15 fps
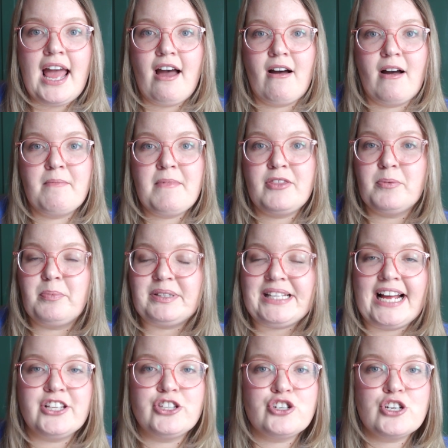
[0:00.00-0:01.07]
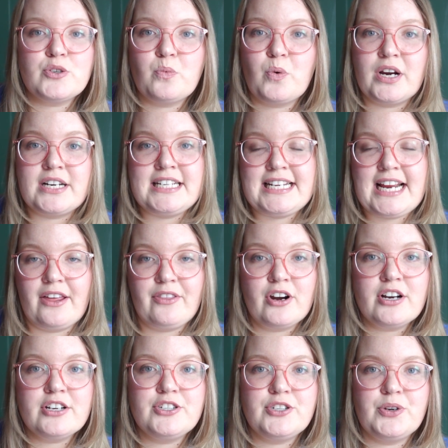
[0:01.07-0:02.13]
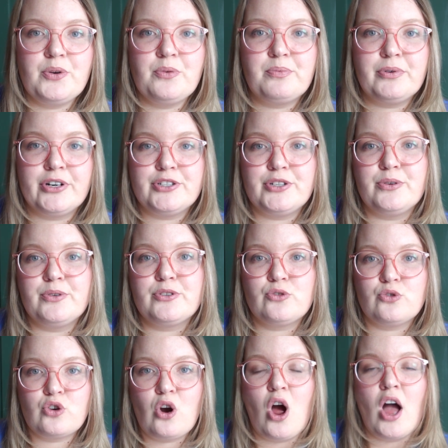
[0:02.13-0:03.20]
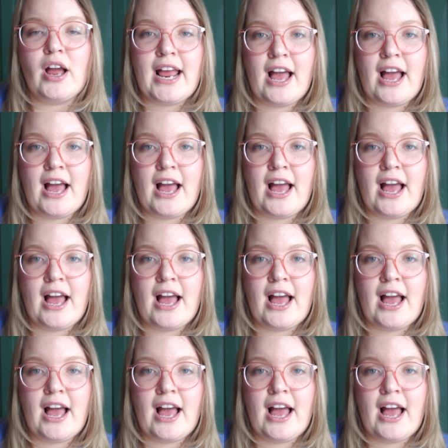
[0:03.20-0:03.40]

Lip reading: and the plants just work together to produce strong,